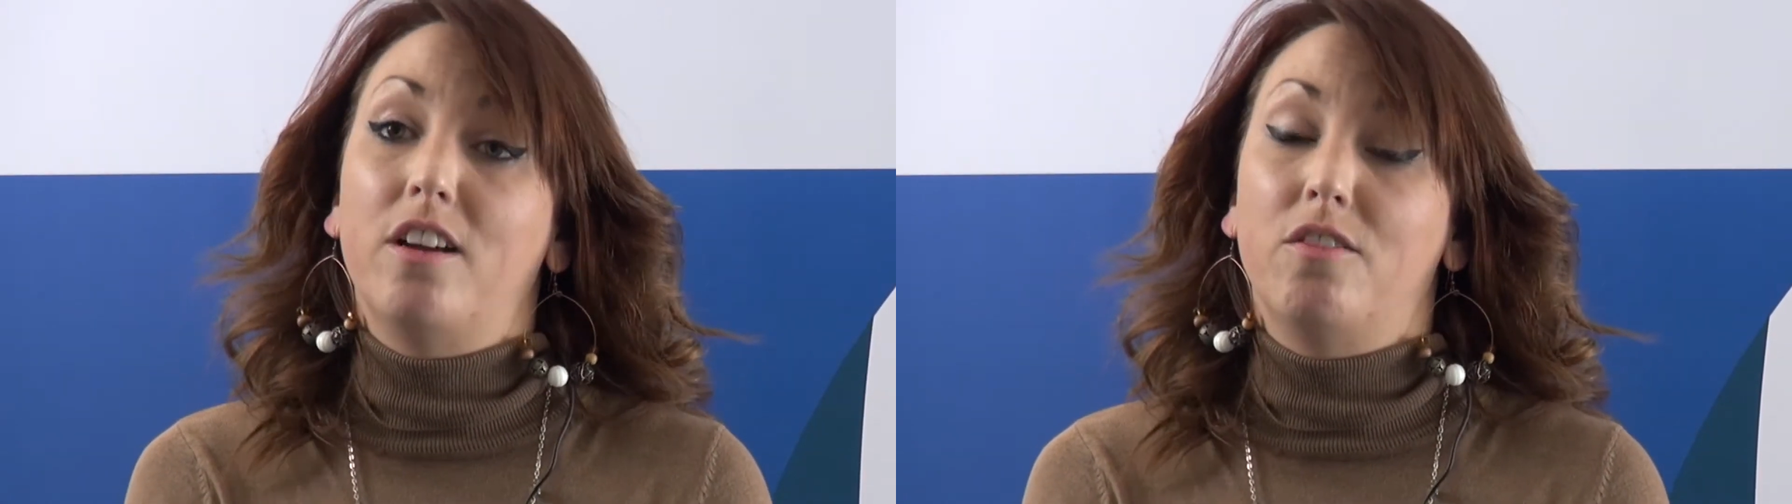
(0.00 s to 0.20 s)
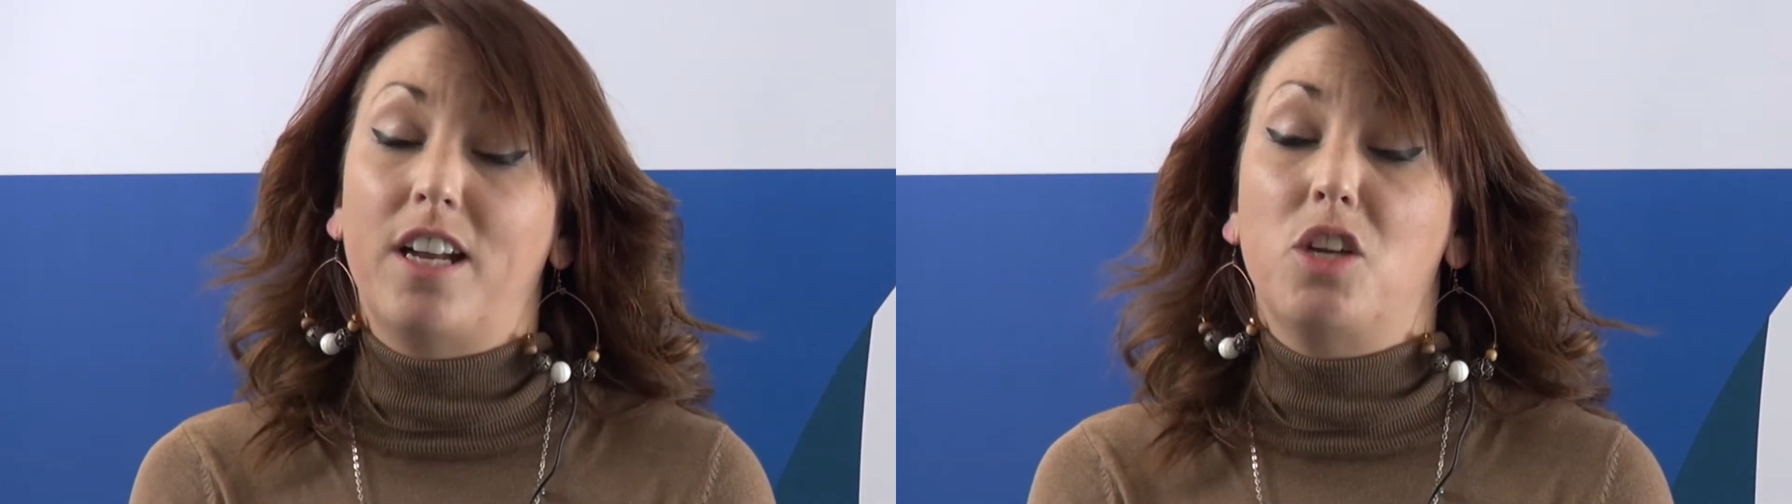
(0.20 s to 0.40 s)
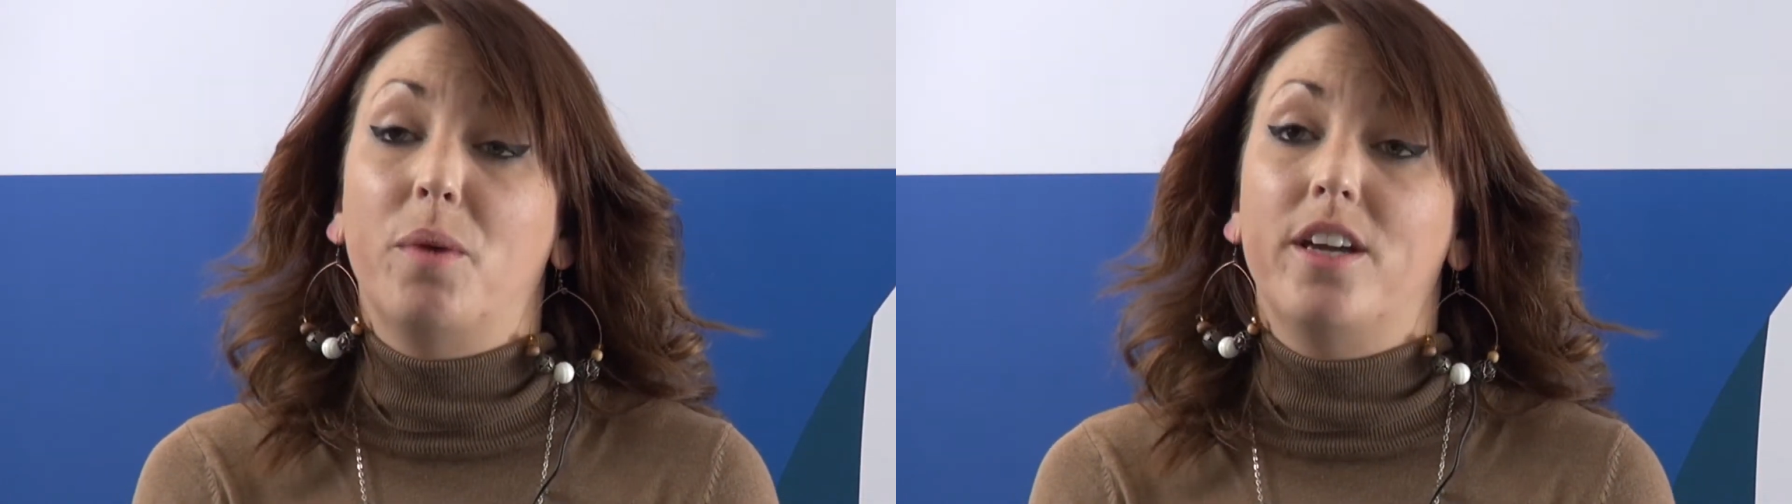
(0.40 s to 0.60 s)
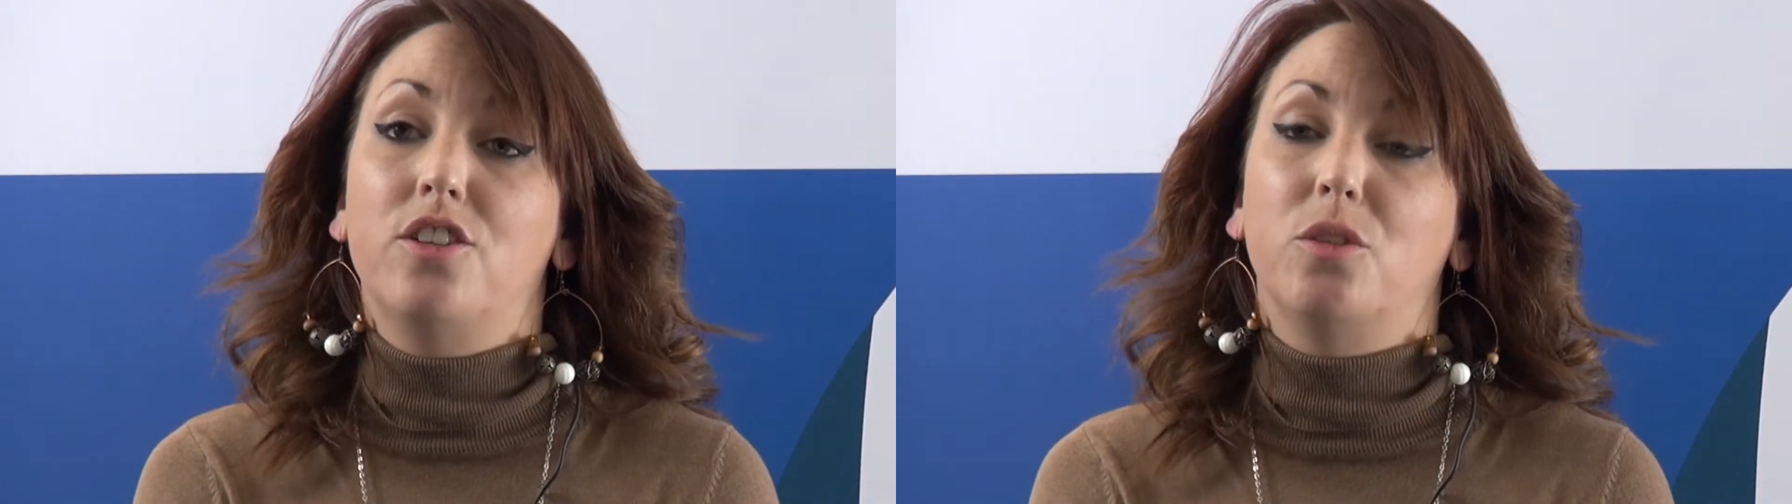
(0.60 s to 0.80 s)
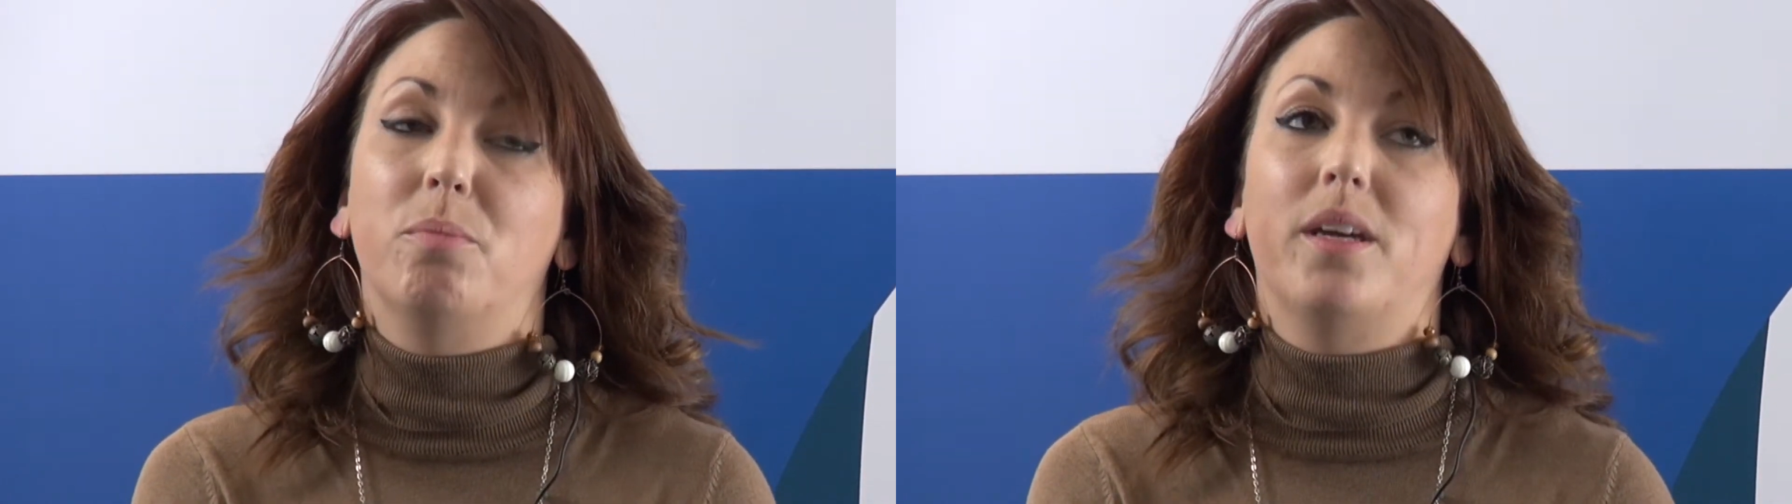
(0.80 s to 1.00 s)

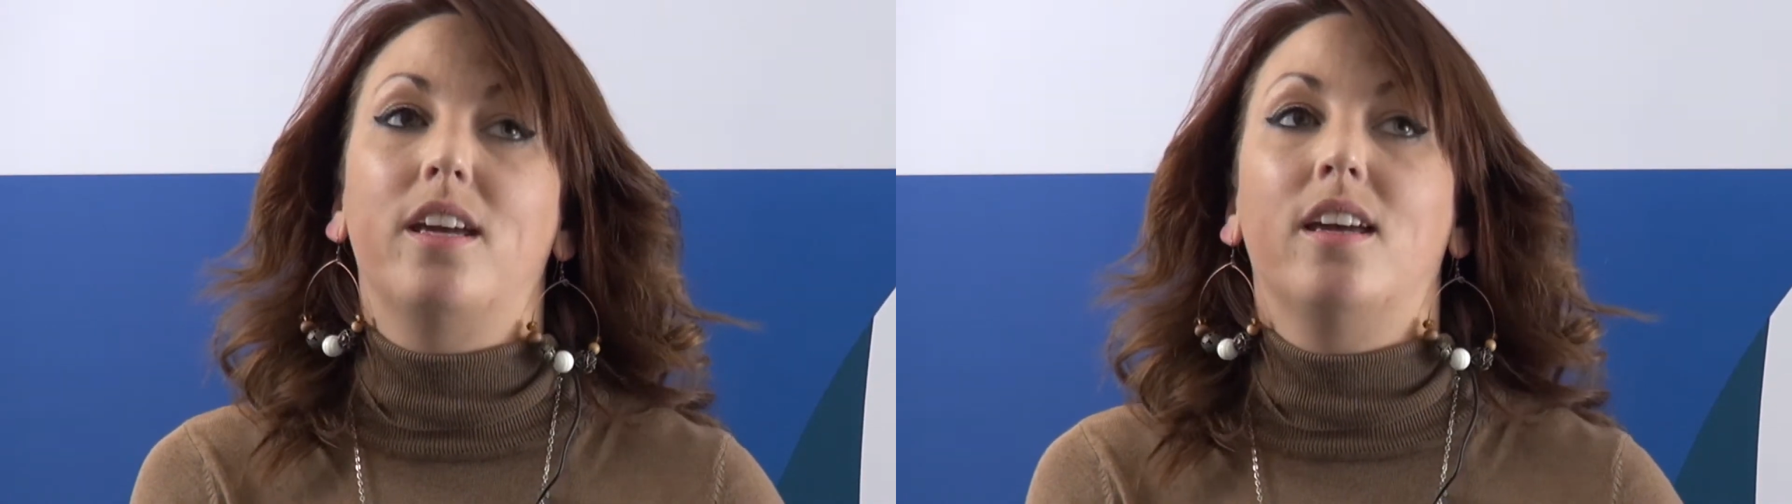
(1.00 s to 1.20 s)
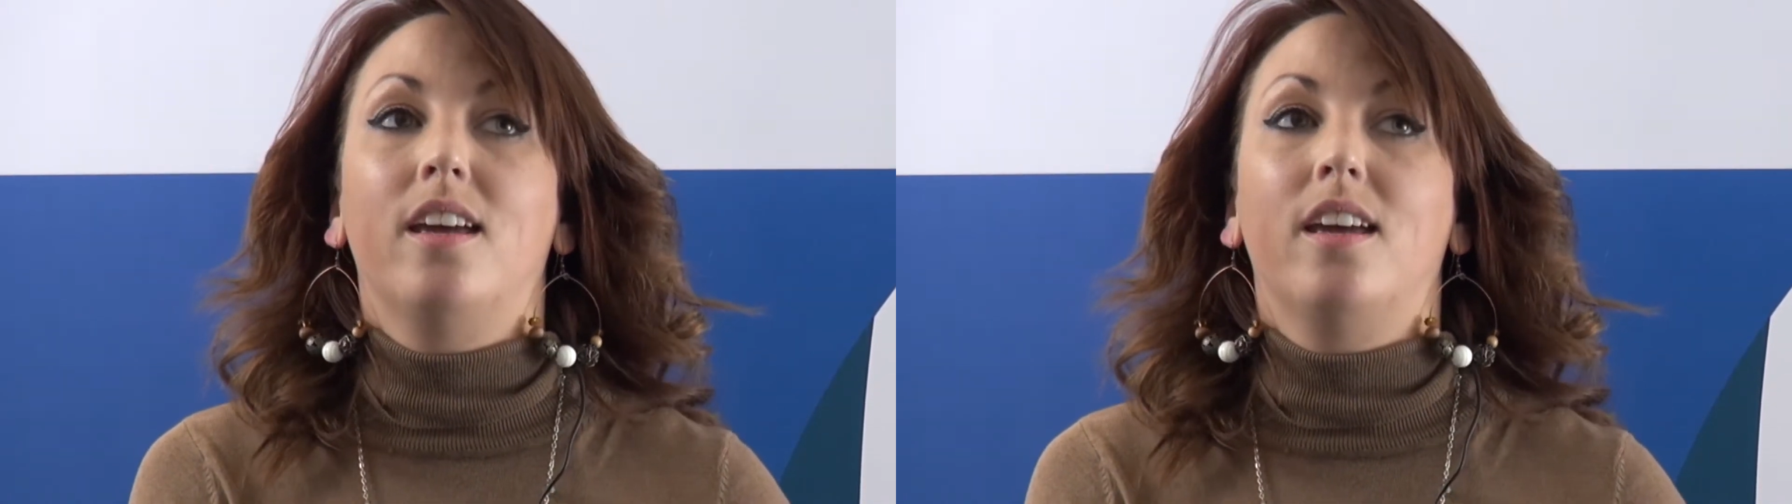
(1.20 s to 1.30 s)
evaluation, but